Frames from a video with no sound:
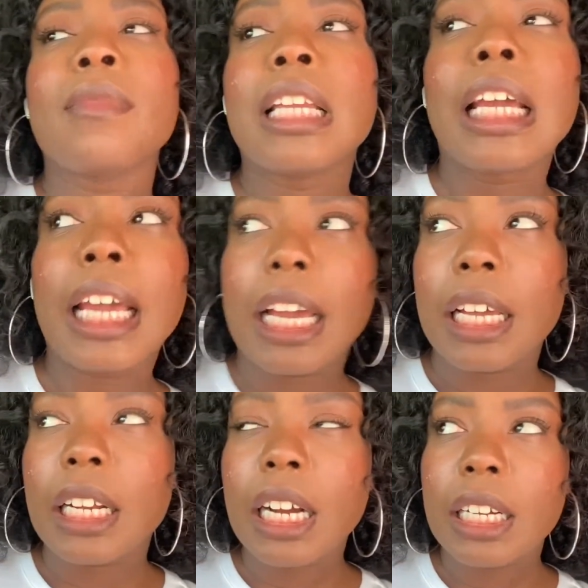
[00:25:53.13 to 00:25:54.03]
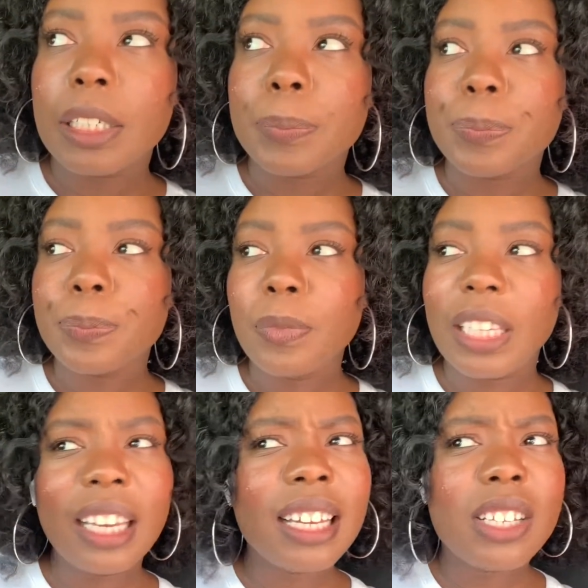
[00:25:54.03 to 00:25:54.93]
And
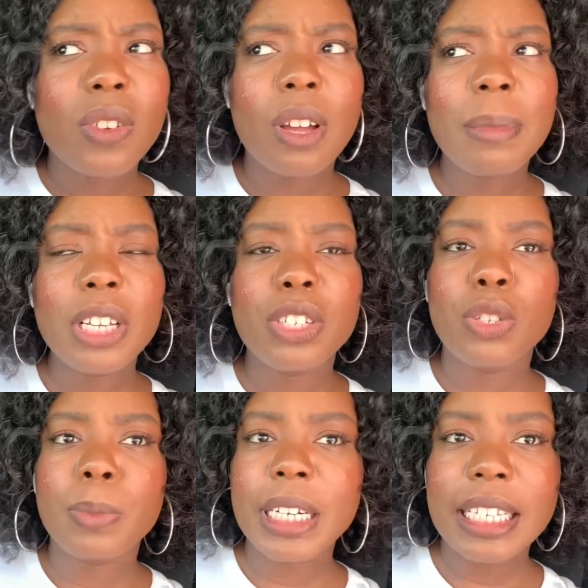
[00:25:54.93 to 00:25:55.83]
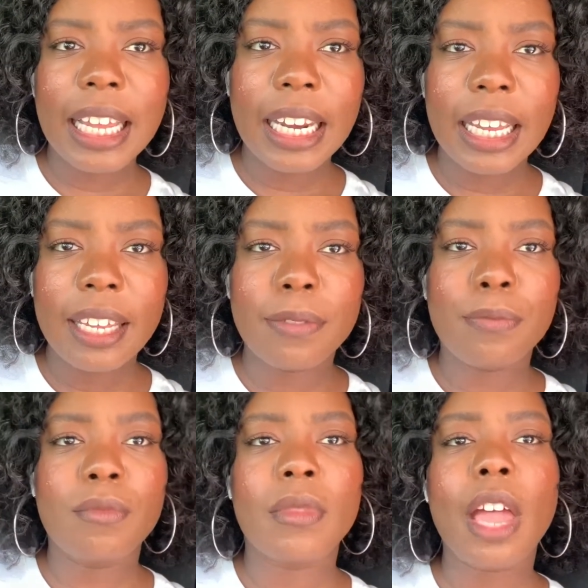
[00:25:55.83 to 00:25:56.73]
yeah, so I'm like super excited.
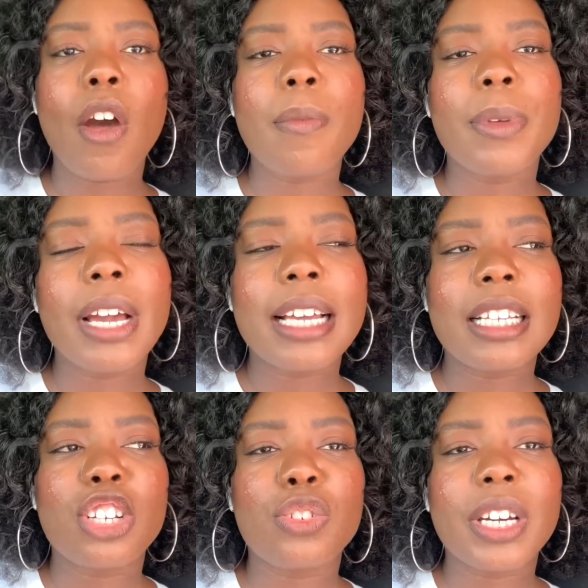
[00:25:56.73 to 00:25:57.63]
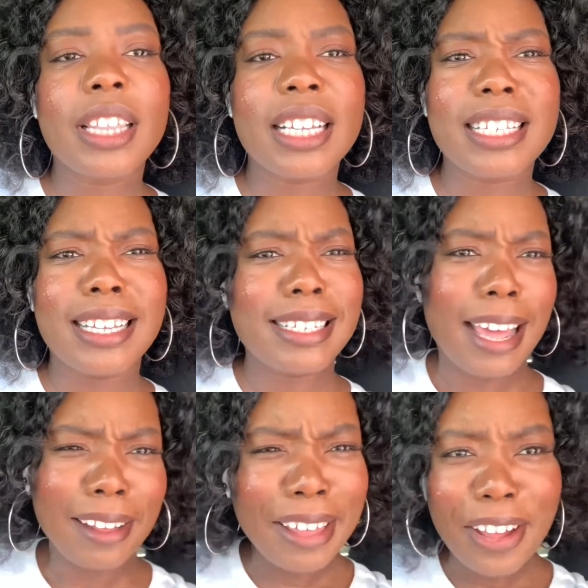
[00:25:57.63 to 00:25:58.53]
I hope you guys enjoyed this. It's kind
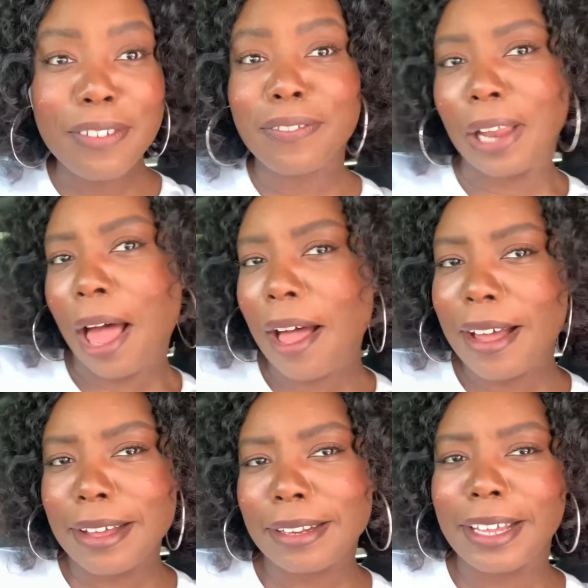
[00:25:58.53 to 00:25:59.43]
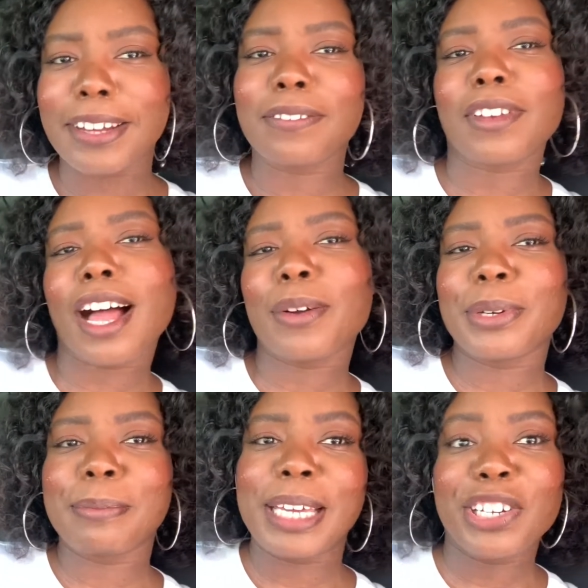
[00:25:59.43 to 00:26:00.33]
of like a vlog, like vlog with
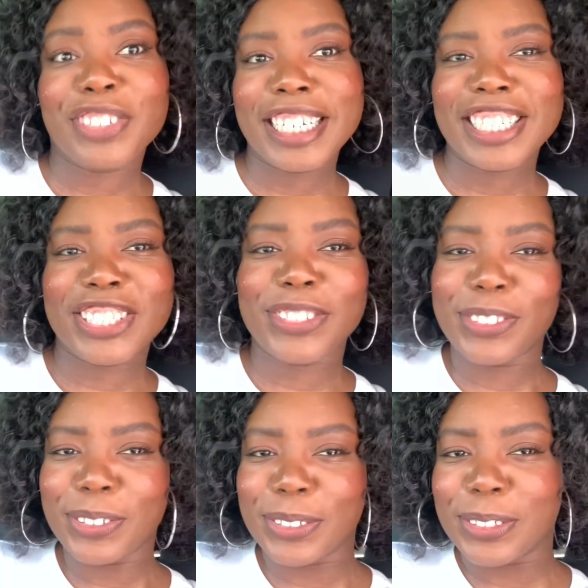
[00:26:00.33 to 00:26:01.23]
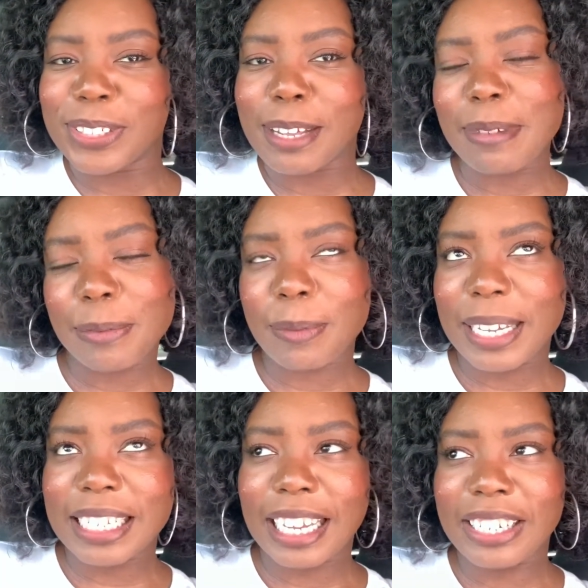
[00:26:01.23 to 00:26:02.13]
me and Rich. Ooh, that might be my
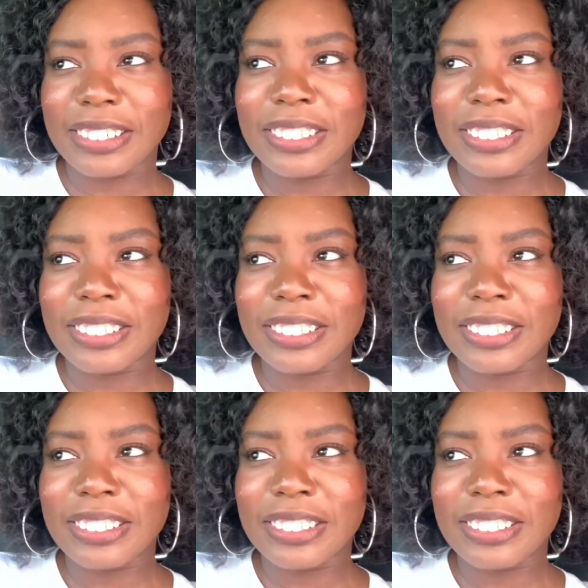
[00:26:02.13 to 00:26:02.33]
title.